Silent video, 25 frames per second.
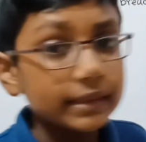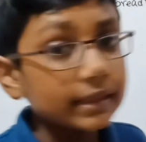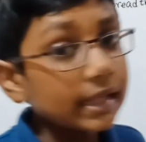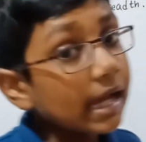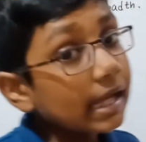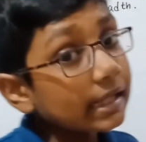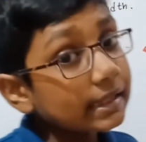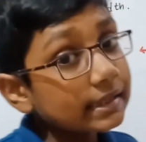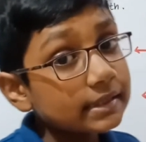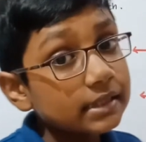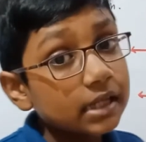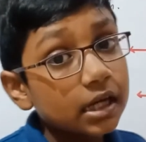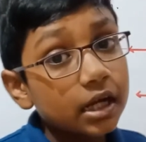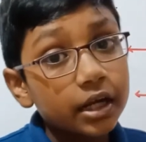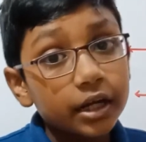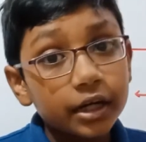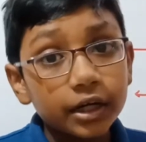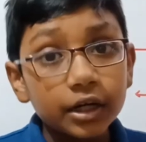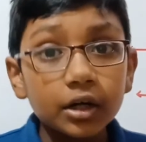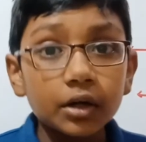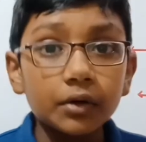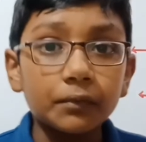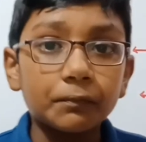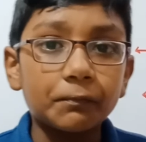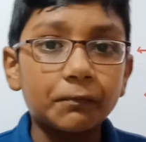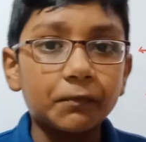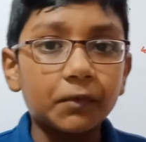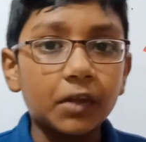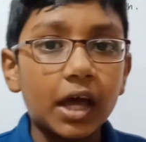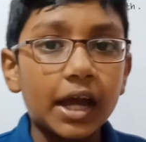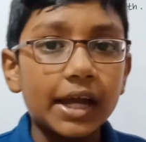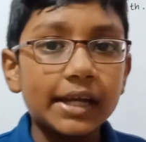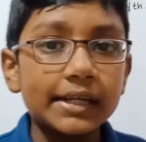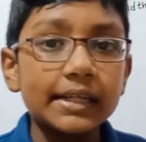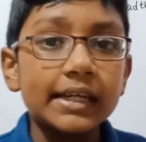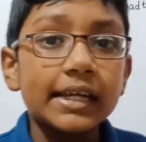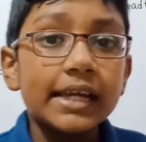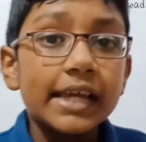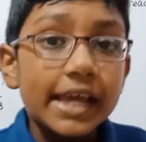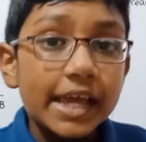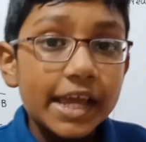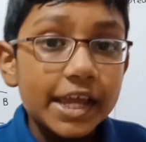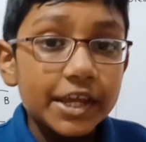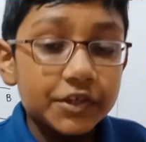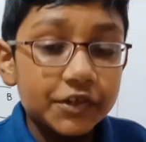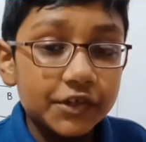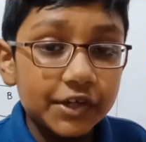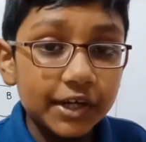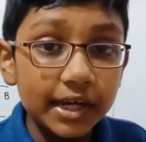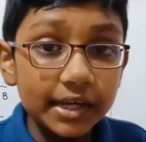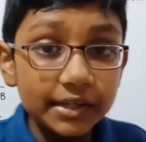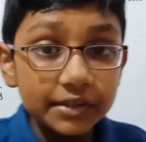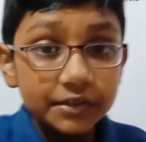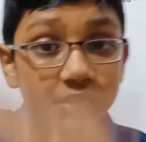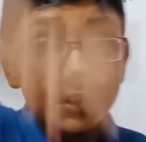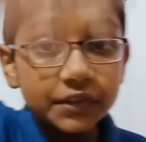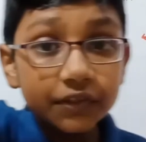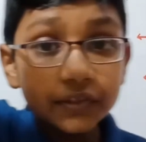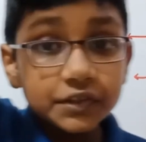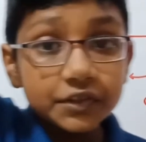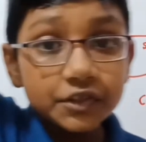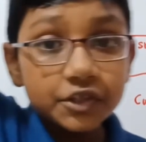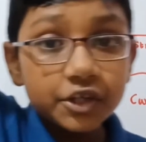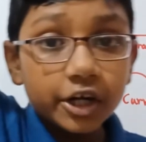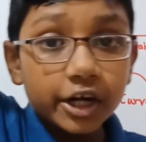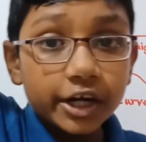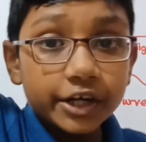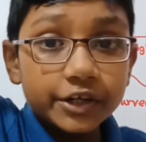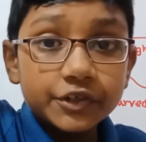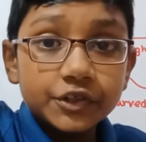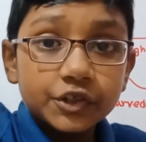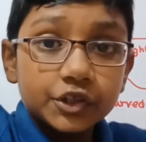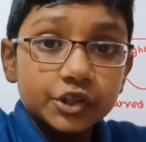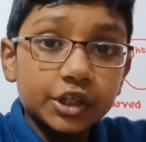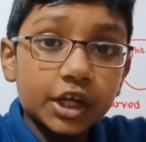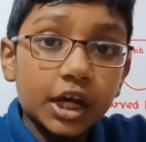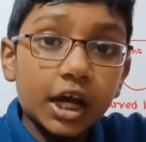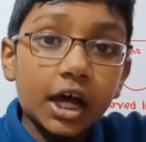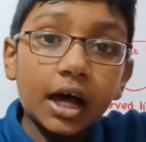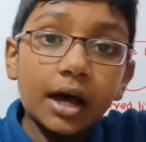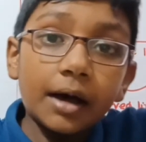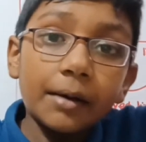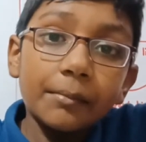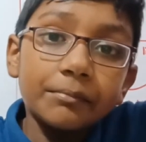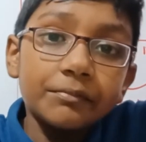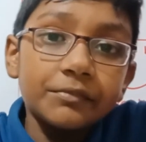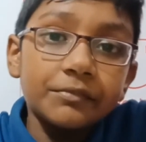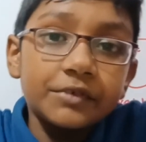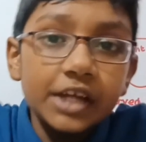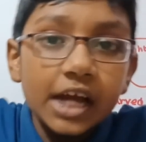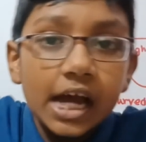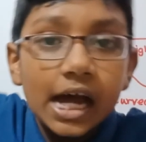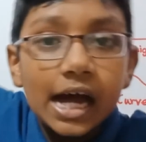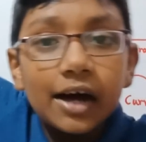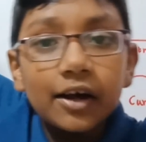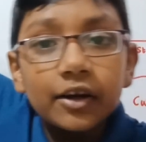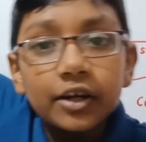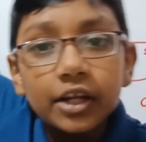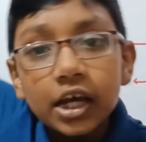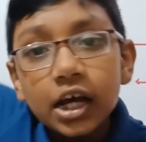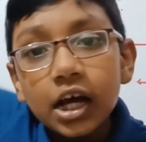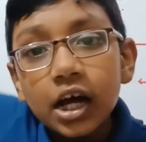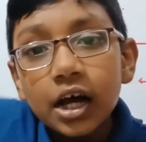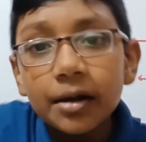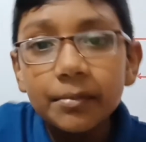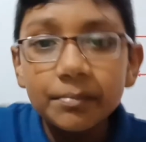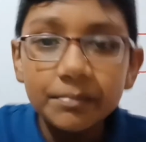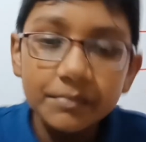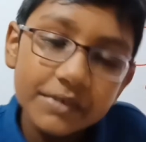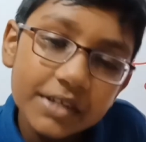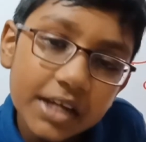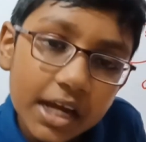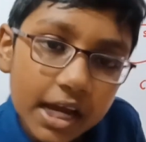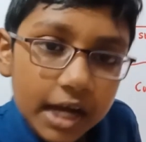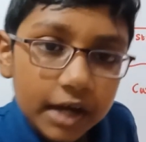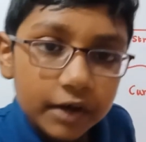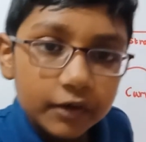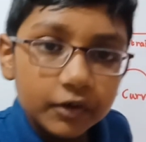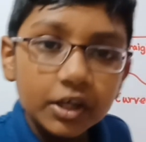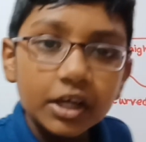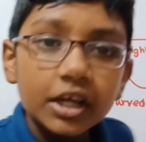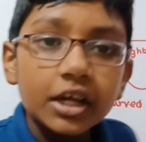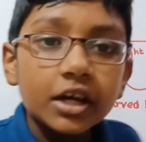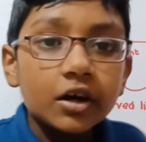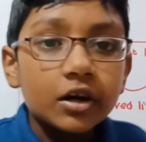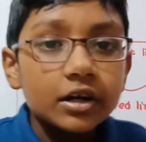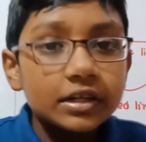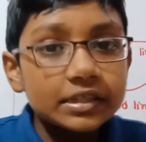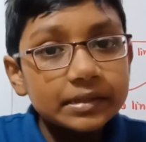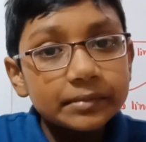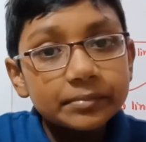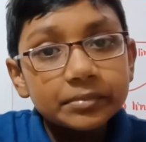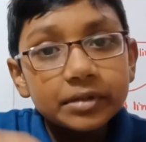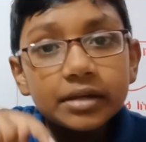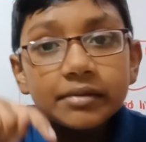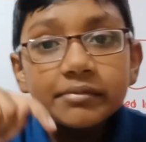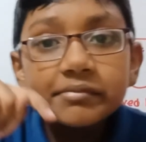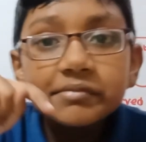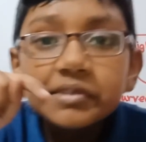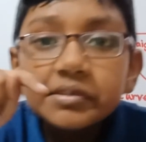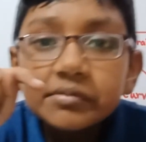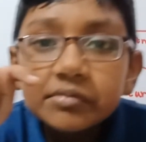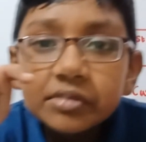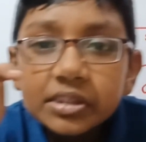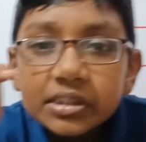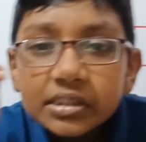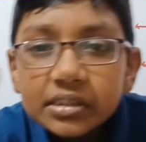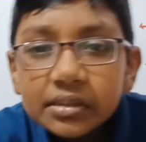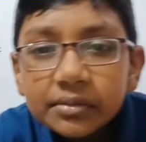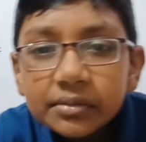that's a curved line. It changes its direction up, down, or sometimes even